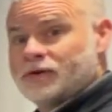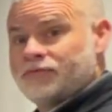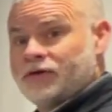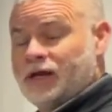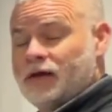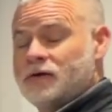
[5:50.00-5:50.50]
my
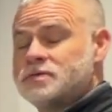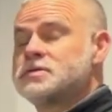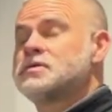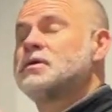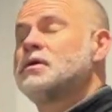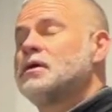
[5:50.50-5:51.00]
videos,
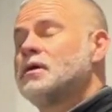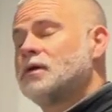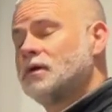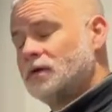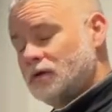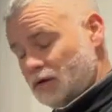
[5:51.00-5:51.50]

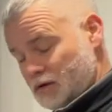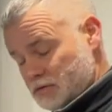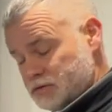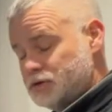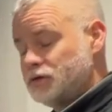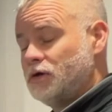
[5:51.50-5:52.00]
you,
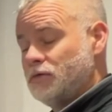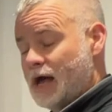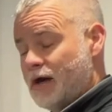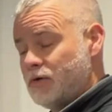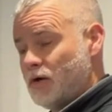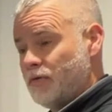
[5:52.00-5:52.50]
you
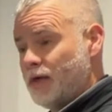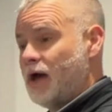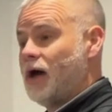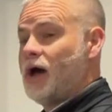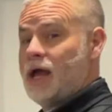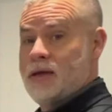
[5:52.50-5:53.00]
now know
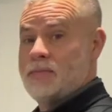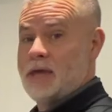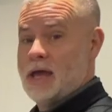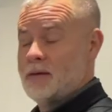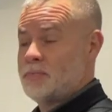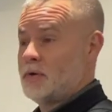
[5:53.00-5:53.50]
that. I am a
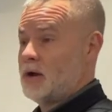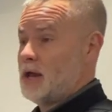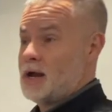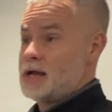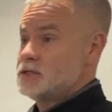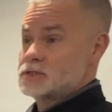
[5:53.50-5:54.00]
camper,
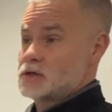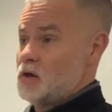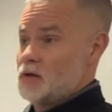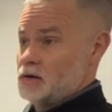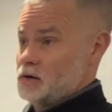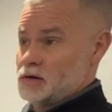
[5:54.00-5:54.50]
and I just
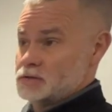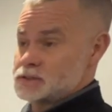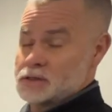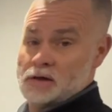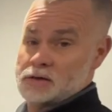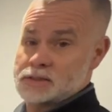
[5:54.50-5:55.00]
call it hers
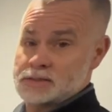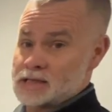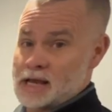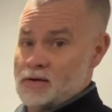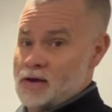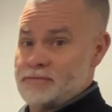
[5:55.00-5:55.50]
and hers because
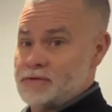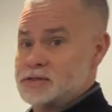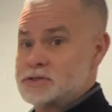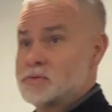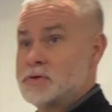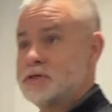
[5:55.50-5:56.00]
I don't have any
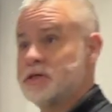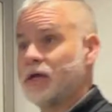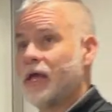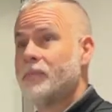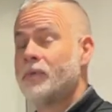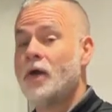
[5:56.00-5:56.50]
storage in the
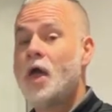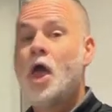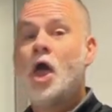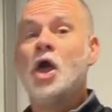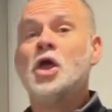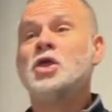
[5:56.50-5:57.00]
camper.
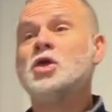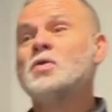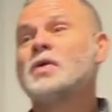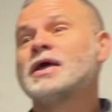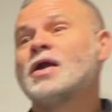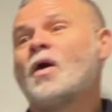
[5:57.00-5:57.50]
You can